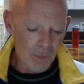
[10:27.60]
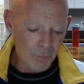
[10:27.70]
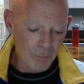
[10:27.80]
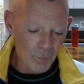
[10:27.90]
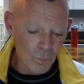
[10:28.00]

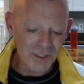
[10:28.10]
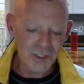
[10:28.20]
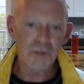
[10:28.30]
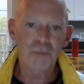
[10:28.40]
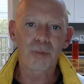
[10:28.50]
But
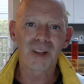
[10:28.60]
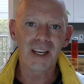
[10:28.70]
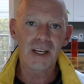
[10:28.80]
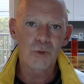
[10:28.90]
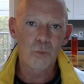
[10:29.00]
once you've
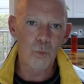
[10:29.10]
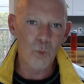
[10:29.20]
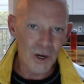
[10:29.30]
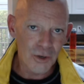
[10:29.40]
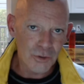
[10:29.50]
played
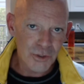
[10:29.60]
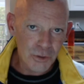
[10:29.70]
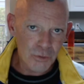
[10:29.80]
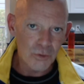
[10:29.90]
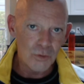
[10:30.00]
one or
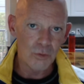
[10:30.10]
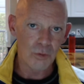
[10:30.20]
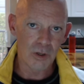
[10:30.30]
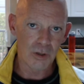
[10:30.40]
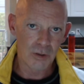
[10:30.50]

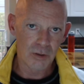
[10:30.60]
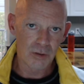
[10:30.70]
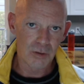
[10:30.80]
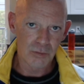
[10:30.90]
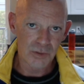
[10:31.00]
two
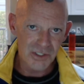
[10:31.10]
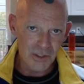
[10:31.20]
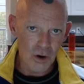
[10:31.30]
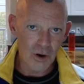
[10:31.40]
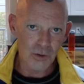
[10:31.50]

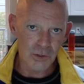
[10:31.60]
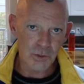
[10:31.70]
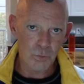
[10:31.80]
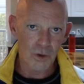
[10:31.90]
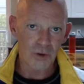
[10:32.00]

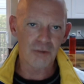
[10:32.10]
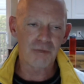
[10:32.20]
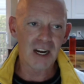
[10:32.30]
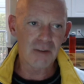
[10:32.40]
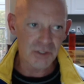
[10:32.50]
songs worth
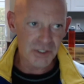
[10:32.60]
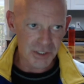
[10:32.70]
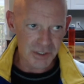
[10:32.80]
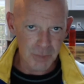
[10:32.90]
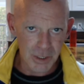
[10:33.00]
5 or
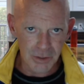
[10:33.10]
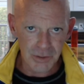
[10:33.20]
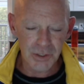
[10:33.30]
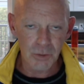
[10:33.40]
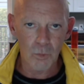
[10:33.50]
6
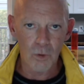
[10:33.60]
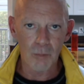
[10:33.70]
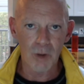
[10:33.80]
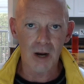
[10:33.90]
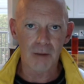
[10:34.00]
minutes to
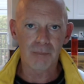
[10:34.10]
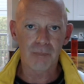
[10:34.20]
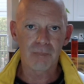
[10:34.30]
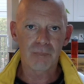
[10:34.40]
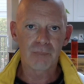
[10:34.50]
warm up,
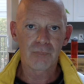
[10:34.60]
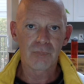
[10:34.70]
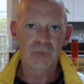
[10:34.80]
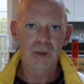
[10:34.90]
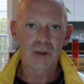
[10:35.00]

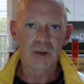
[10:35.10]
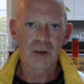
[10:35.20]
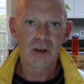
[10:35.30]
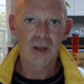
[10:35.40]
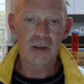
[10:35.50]

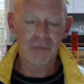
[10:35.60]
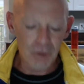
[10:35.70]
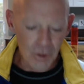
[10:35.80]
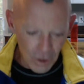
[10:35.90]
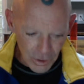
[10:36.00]
if you're
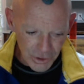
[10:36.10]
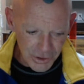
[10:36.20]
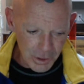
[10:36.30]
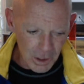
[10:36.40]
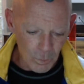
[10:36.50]

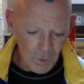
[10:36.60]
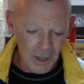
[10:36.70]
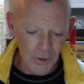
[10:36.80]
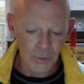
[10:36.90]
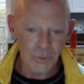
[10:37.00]
consciously
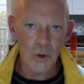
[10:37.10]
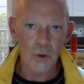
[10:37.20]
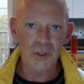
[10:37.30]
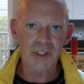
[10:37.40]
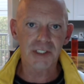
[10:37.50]
aware, you'll
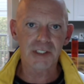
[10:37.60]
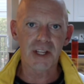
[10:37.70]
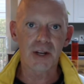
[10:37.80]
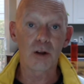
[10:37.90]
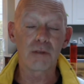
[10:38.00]
notice
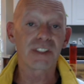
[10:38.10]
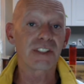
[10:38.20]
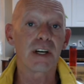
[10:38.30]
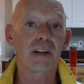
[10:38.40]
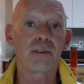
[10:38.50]
that all of a
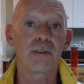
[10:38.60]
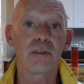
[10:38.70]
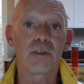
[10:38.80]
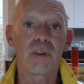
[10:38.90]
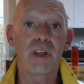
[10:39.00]
sudden
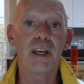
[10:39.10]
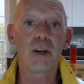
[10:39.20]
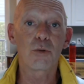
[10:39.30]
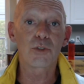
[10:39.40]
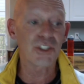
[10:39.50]
the
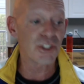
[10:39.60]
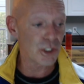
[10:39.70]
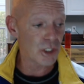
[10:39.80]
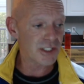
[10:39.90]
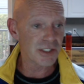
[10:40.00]
ego just
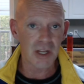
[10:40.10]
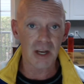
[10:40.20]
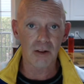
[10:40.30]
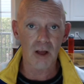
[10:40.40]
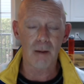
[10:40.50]
shuts the
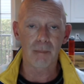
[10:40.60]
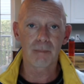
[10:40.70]
hell up.